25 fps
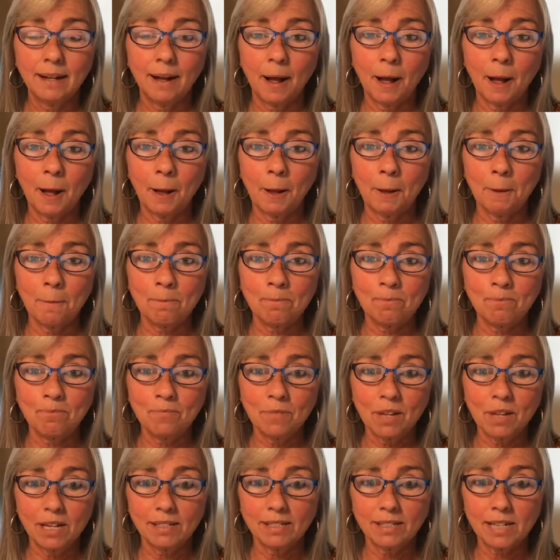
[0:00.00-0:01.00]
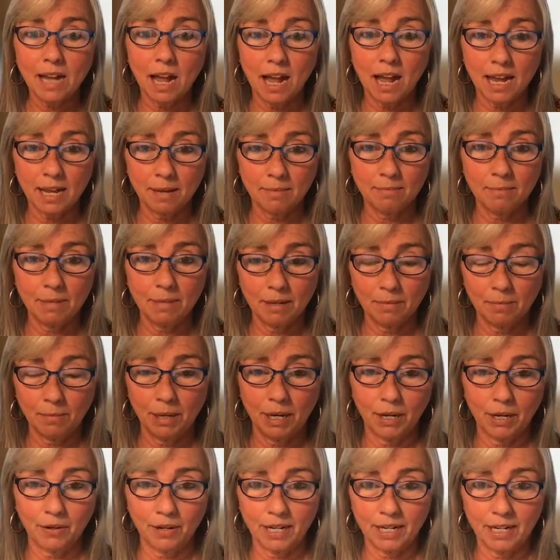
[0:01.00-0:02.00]
um, time
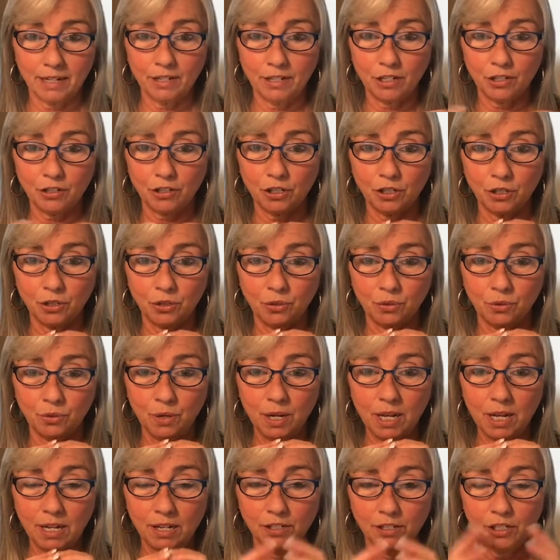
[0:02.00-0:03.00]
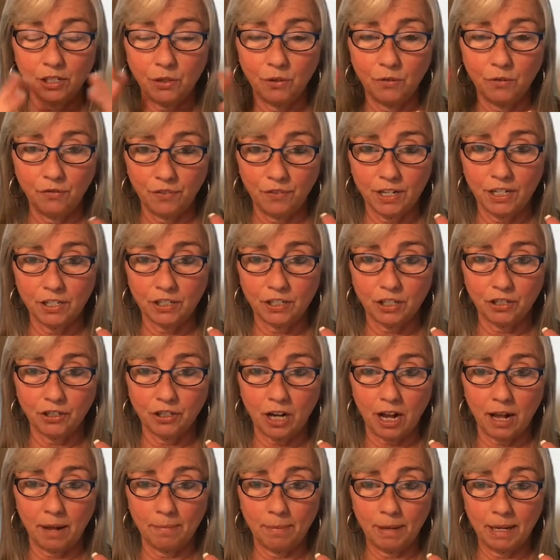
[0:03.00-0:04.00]
period to to finish a
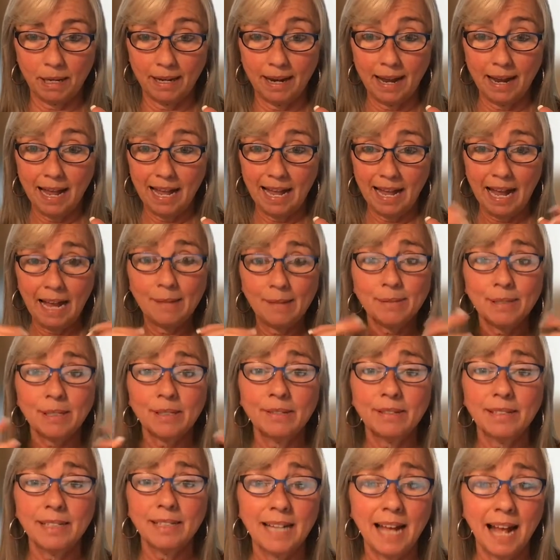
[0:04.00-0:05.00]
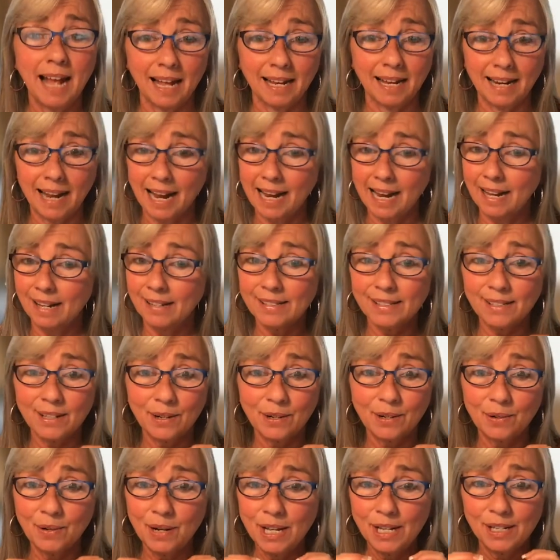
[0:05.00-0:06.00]
job in Absolutely not. I
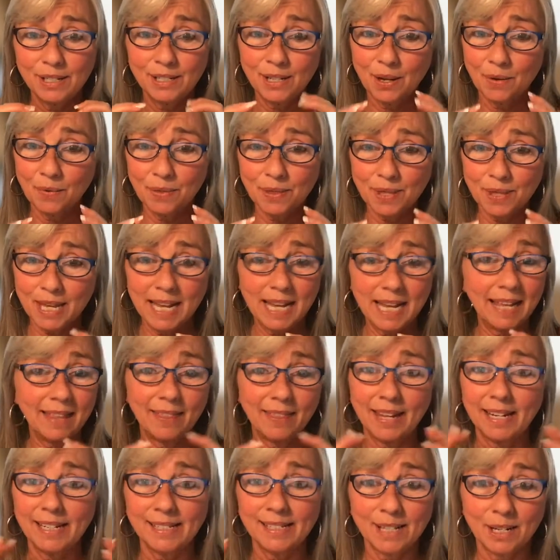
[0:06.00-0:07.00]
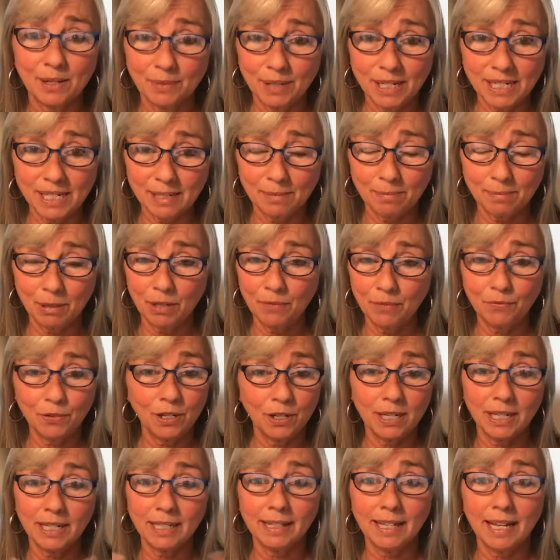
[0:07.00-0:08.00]
also don't think that it's unreasonable for
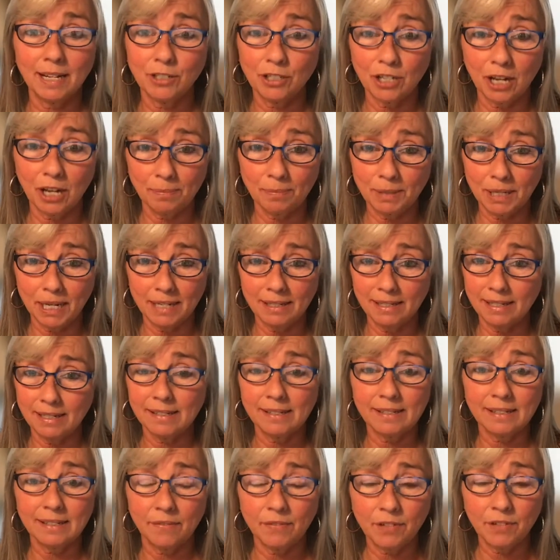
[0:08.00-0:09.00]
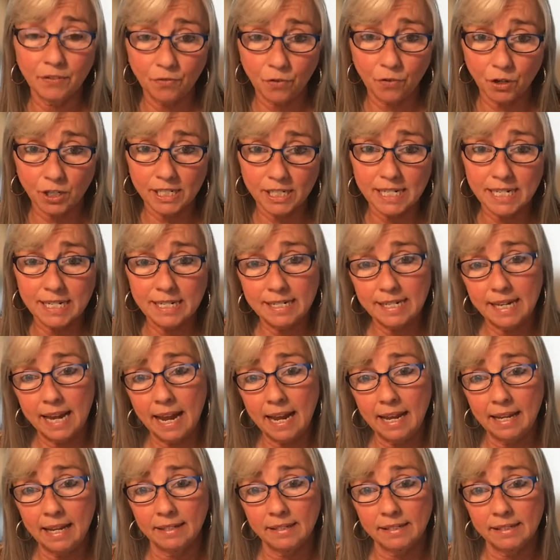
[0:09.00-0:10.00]
you to get that job done in seven to 14
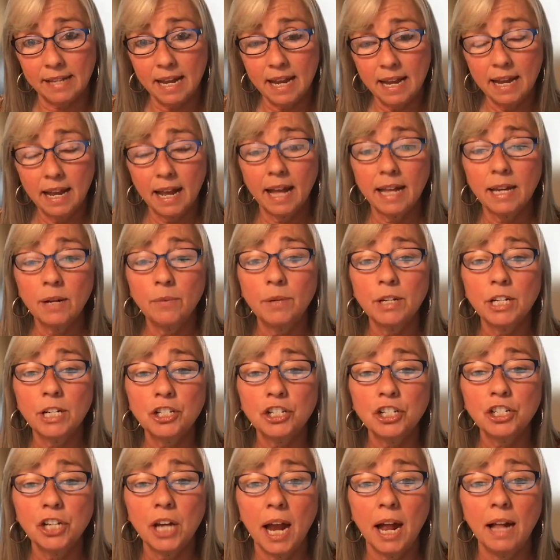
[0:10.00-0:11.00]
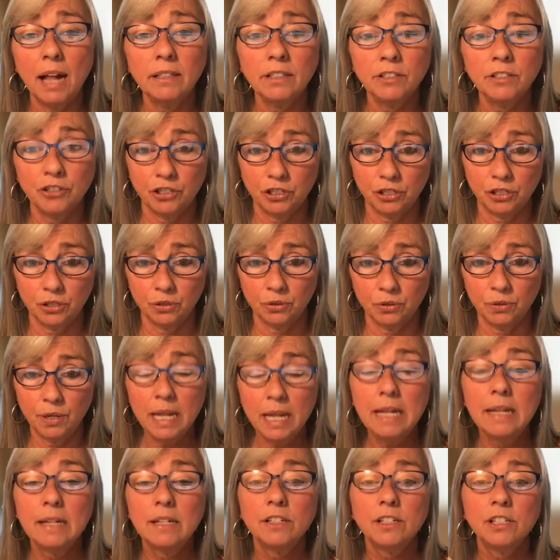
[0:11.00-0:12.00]
days. And I want to challenge you
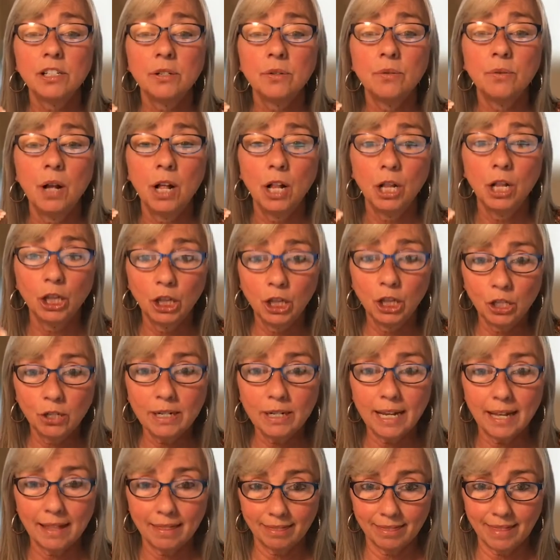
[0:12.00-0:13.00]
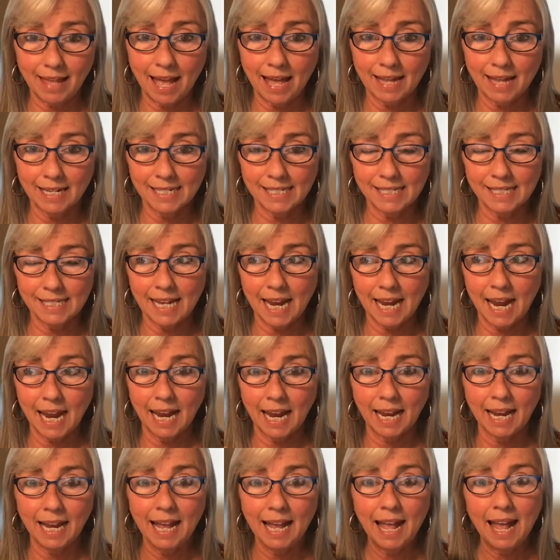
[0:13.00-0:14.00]
to look at that and
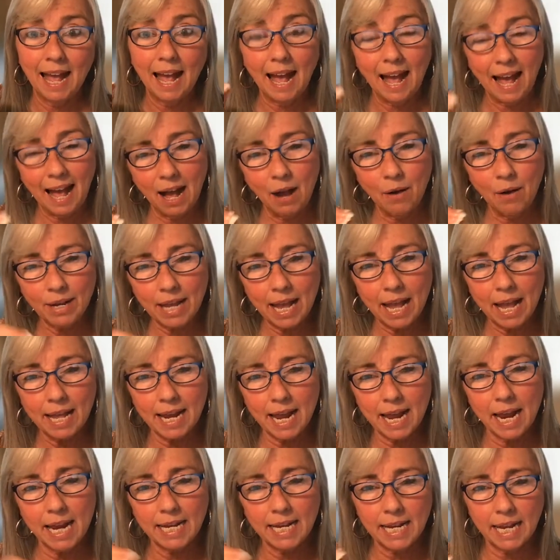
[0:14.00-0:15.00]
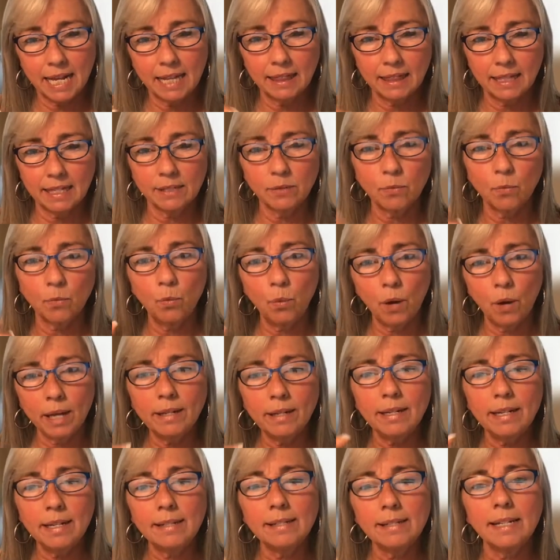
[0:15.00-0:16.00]
say, how can I get this?
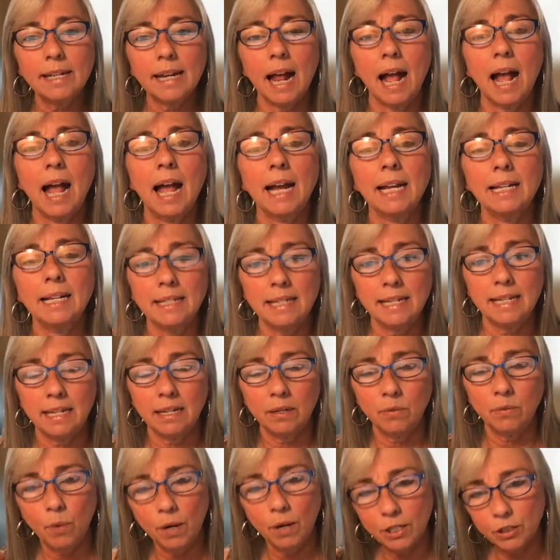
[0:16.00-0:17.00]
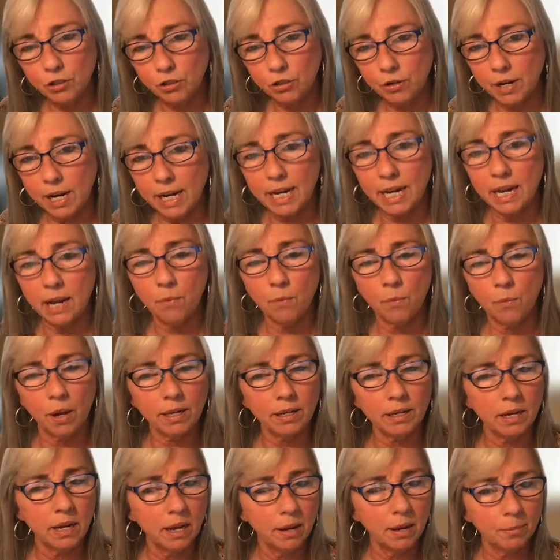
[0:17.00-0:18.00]
What is it I need? What training,
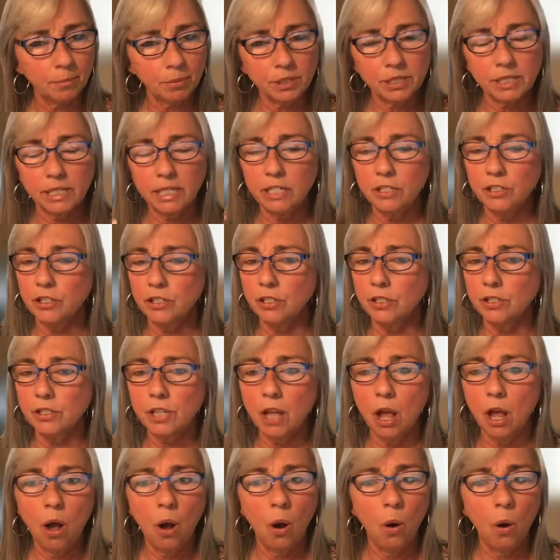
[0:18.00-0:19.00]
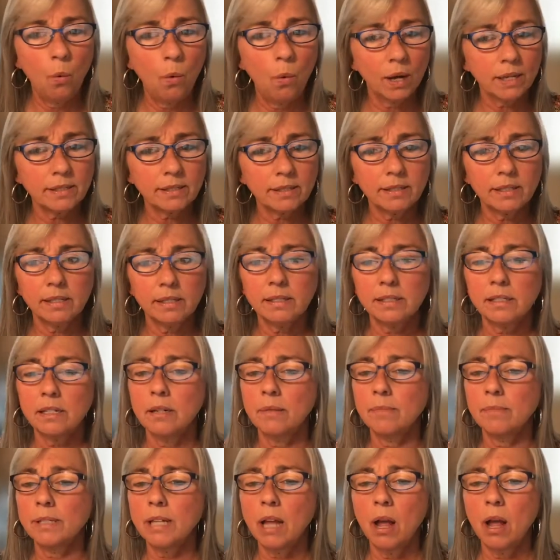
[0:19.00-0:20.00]
what procedures, what
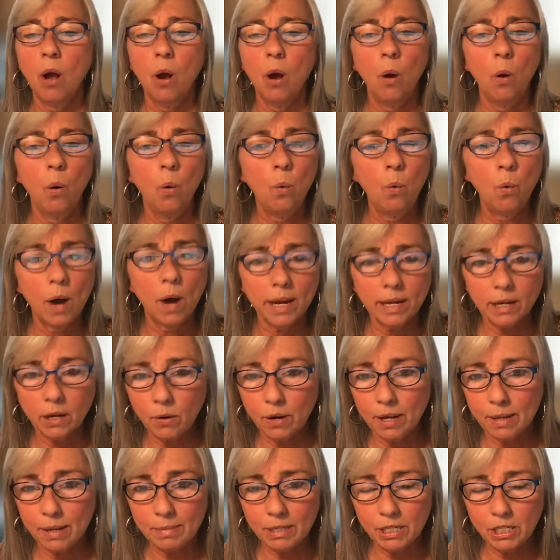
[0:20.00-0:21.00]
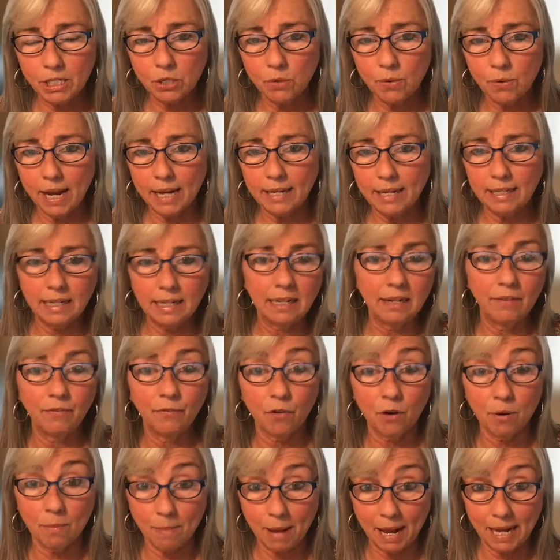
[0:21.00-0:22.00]
systems, what equipment do I need
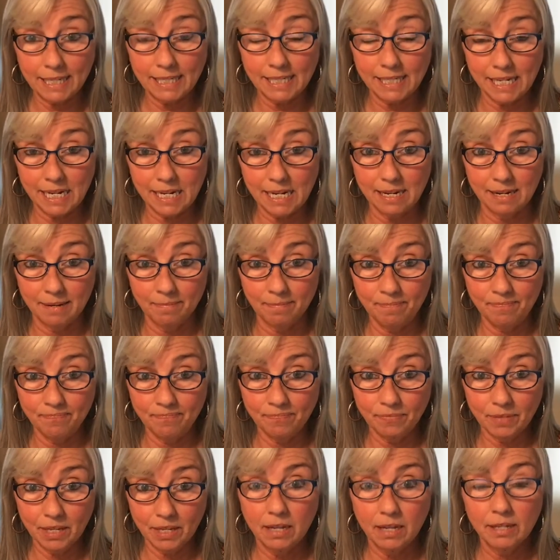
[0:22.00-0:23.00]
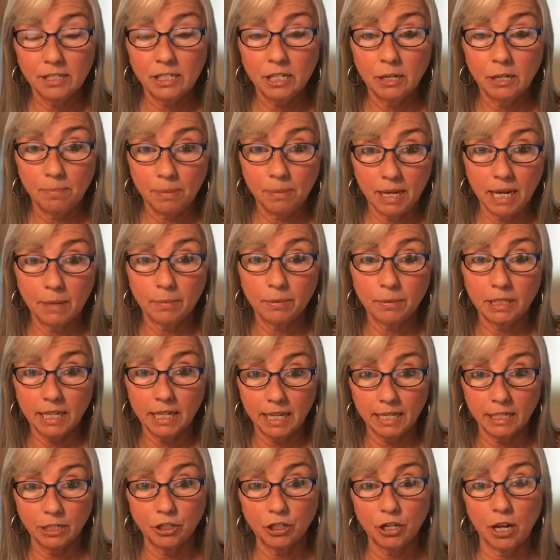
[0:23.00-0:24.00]
for my team to be able to
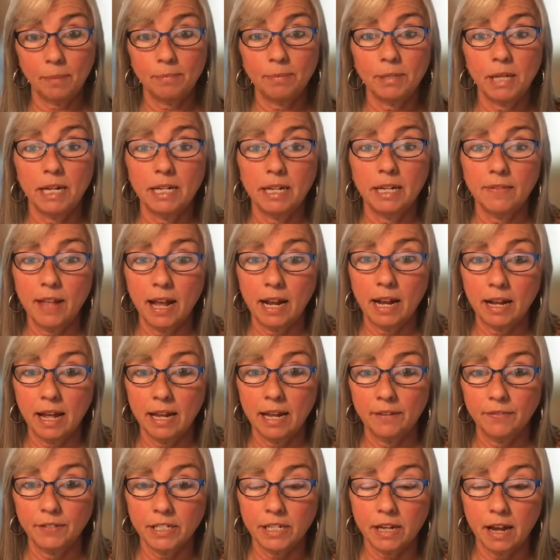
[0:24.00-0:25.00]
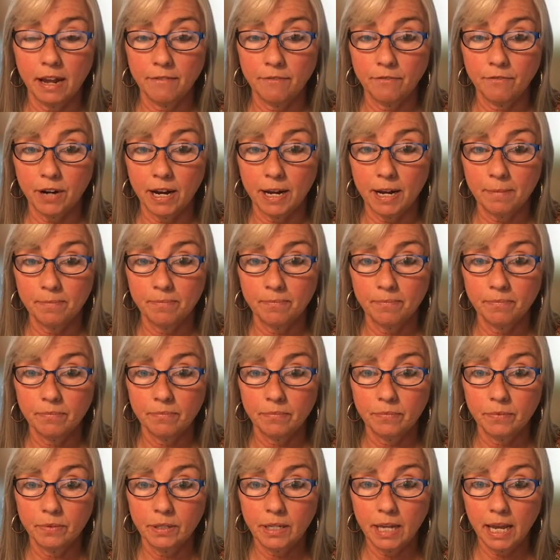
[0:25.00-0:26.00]
get a job done in that kind of a time frame?
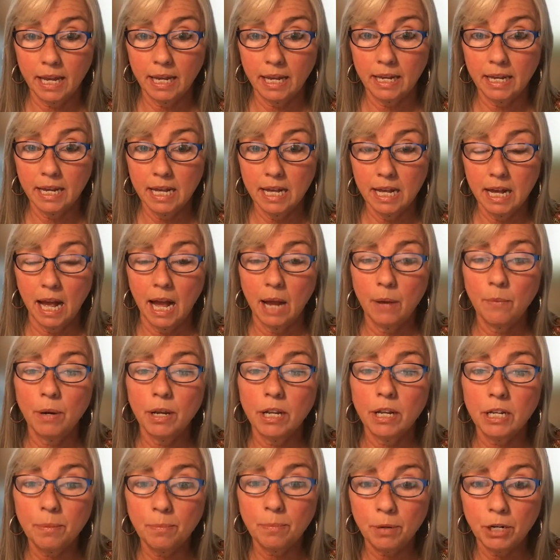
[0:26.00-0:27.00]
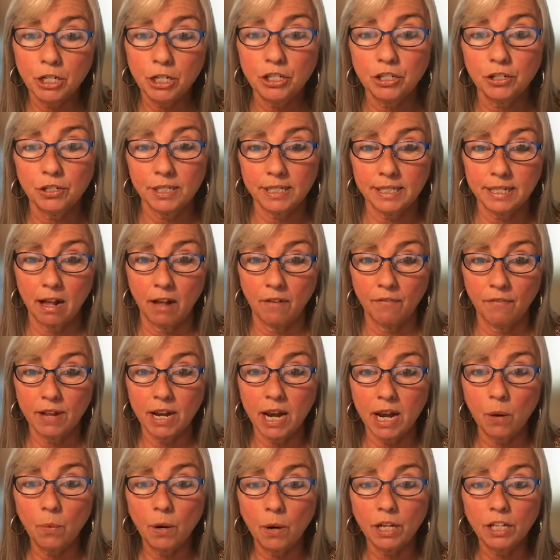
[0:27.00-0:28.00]
Okay. I want you to push yourself
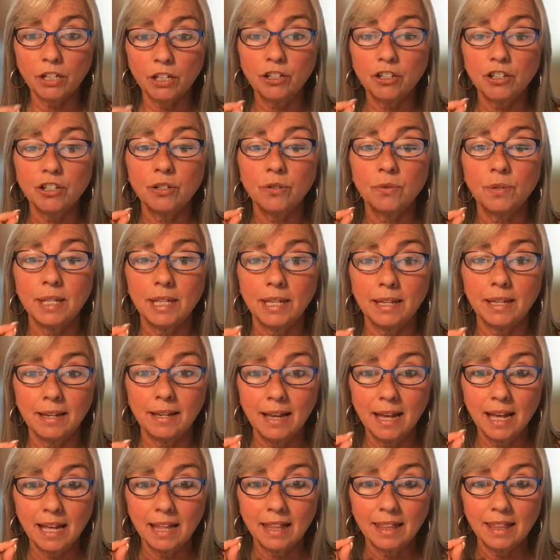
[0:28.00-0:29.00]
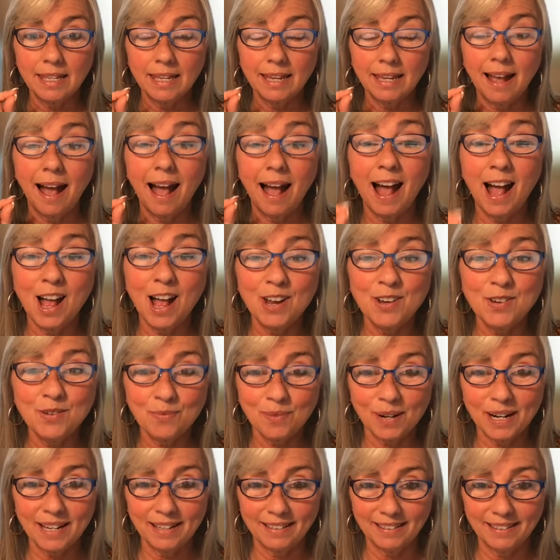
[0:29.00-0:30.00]
and I want you to do the the
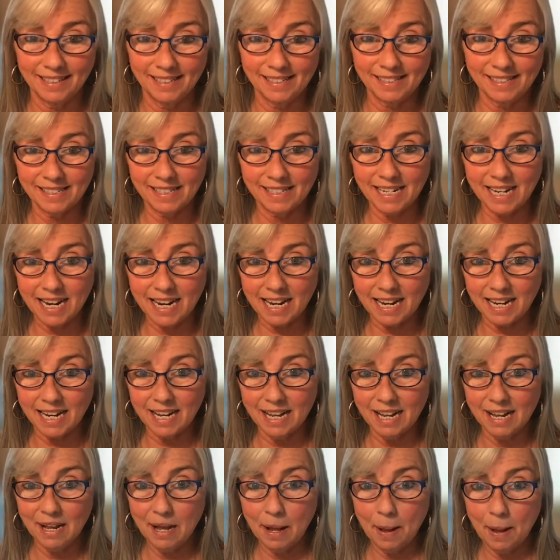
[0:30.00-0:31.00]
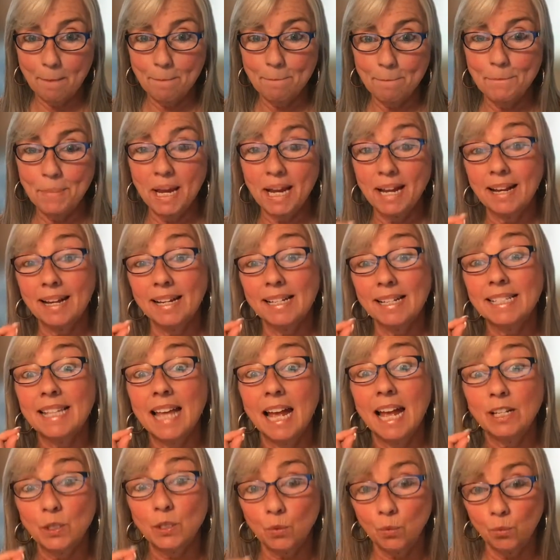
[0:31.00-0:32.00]
unrealistic because
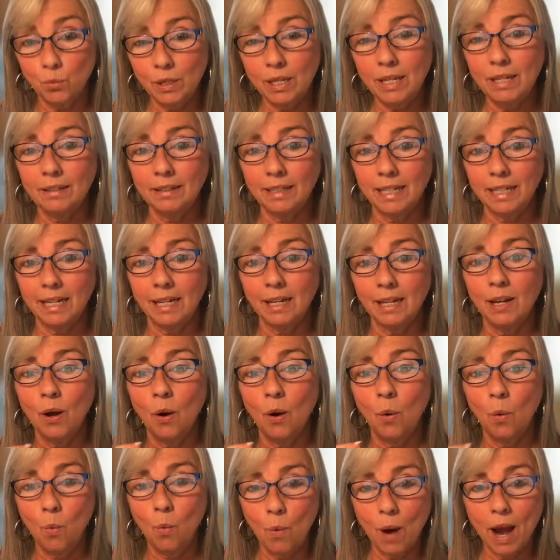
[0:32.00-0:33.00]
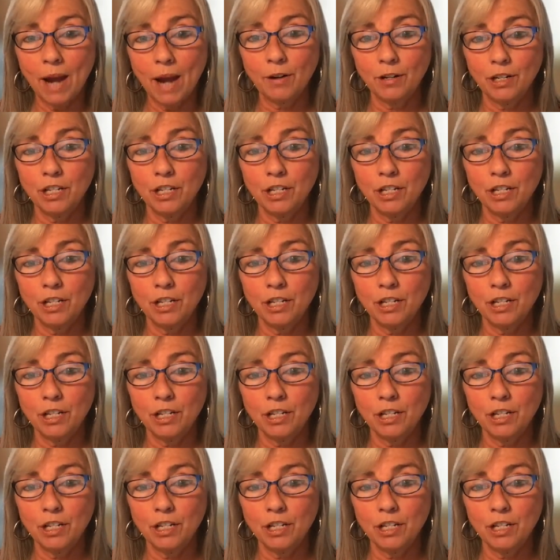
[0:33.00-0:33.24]
that's really where